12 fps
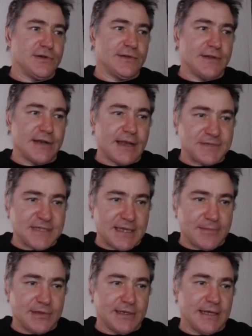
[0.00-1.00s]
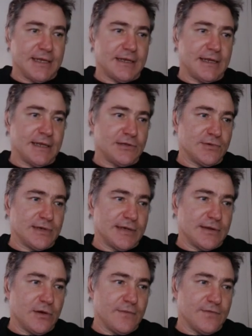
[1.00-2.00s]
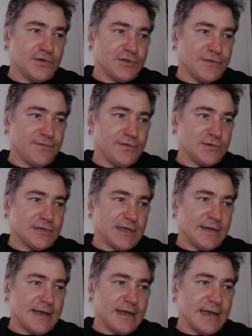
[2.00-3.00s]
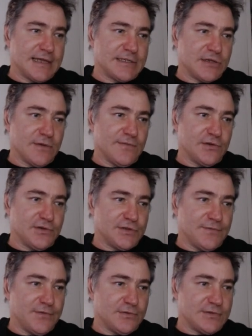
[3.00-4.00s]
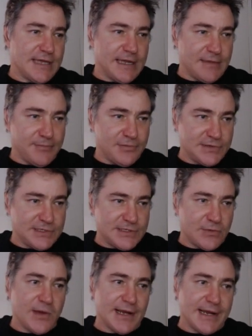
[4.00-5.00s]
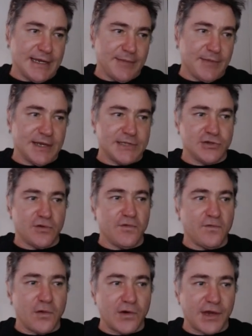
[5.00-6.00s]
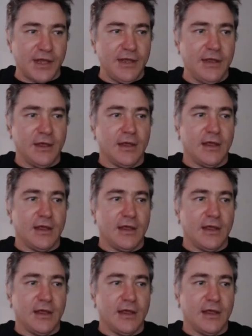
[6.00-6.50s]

and then upsample again and do another convolution filter, and our last convolution filter outputs are 180 by 240,